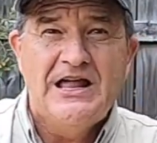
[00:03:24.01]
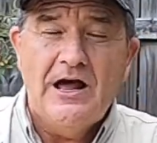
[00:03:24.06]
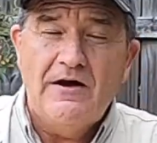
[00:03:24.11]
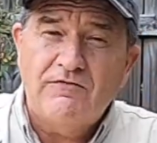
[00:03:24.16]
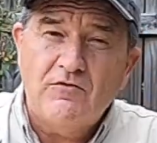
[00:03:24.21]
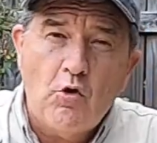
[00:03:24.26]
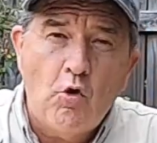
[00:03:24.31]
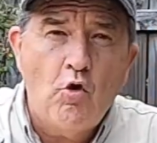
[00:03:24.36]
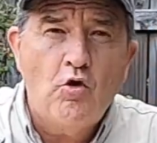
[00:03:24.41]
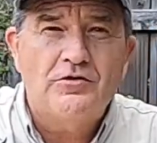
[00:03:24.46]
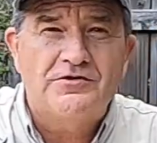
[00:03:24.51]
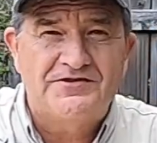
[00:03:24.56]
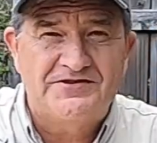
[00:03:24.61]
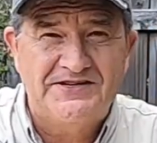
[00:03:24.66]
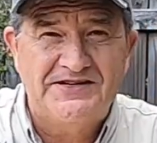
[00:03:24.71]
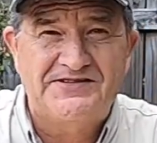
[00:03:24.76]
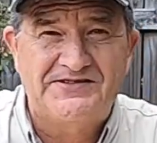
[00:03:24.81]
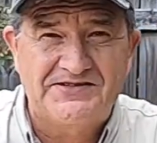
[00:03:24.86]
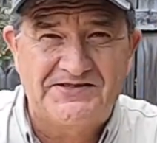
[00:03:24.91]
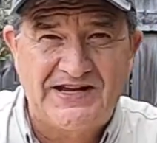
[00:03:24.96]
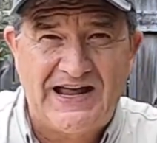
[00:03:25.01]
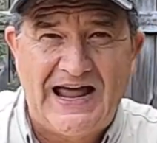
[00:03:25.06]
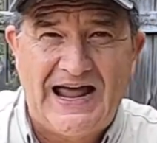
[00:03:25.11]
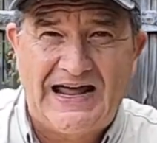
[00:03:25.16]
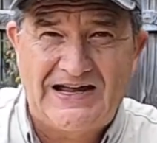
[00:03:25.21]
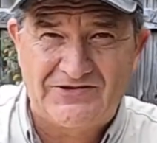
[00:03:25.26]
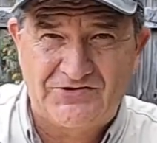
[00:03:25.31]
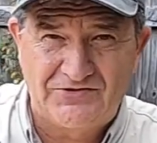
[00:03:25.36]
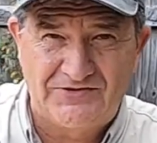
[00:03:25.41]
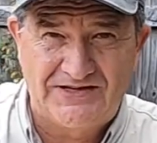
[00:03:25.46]
Of course, this is
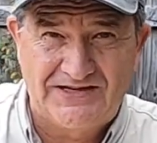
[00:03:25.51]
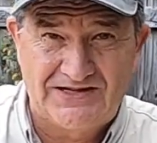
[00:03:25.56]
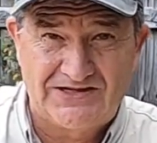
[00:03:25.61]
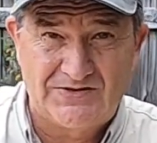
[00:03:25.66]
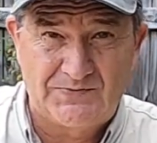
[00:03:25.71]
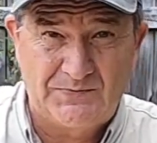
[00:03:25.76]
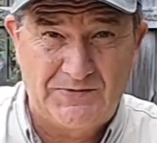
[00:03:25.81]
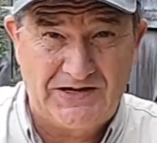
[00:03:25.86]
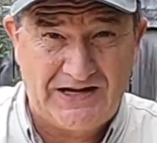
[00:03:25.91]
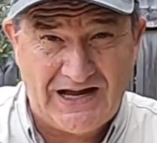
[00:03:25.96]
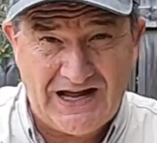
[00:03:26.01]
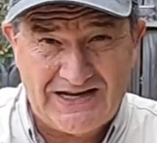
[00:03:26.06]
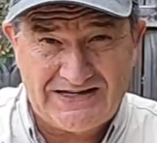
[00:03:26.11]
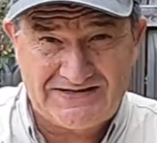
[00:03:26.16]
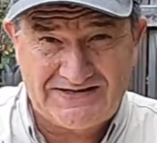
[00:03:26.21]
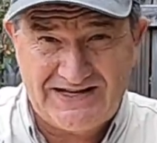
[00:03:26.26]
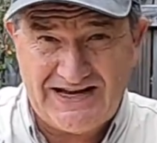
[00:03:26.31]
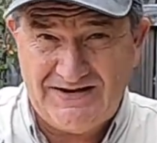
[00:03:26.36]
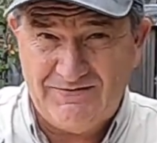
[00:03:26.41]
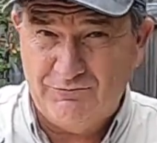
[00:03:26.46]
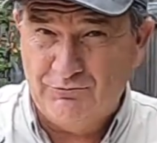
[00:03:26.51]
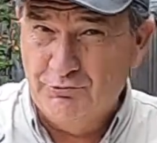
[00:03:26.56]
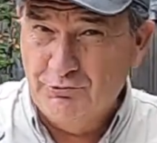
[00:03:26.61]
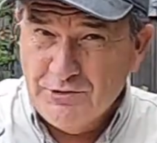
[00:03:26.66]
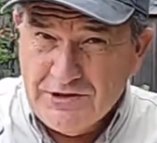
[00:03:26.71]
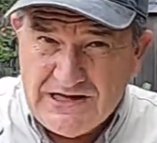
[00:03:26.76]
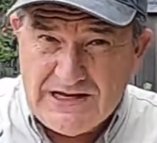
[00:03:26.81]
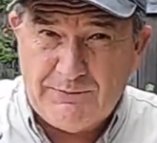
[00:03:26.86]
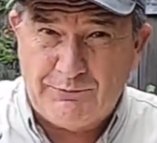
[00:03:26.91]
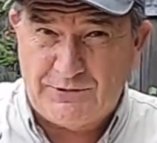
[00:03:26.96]
hazardous because they
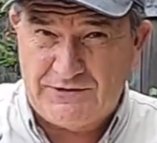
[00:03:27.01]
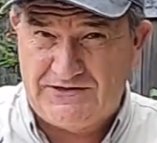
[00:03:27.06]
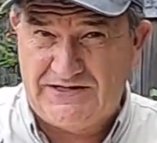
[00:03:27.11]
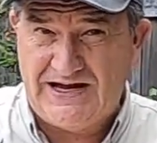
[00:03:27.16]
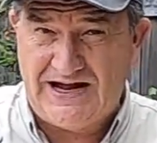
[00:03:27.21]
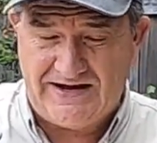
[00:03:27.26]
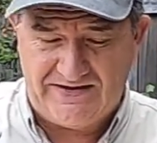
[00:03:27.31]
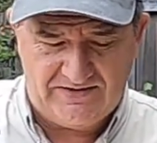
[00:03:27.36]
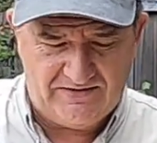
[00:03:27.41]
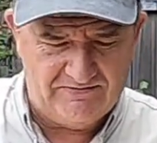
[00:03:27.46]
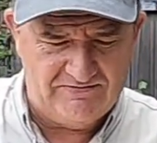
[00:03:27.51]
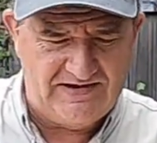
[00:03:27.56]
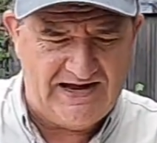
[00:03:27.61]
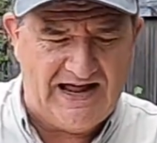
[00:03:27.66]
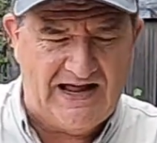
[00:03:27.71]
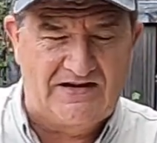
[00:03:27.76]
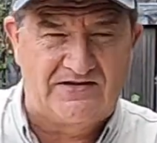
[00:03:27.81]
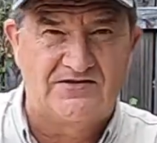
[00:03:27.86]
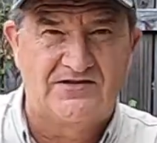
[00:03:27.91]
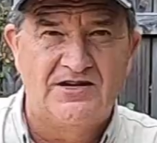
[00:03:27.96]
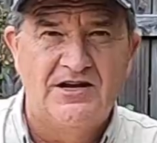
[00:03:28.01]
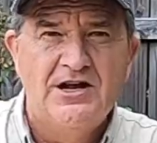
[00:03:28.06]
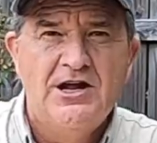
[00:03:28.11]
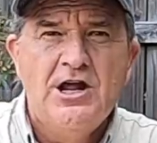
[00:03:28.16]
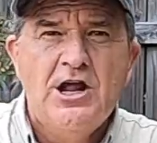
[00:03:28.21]
really protect their nest.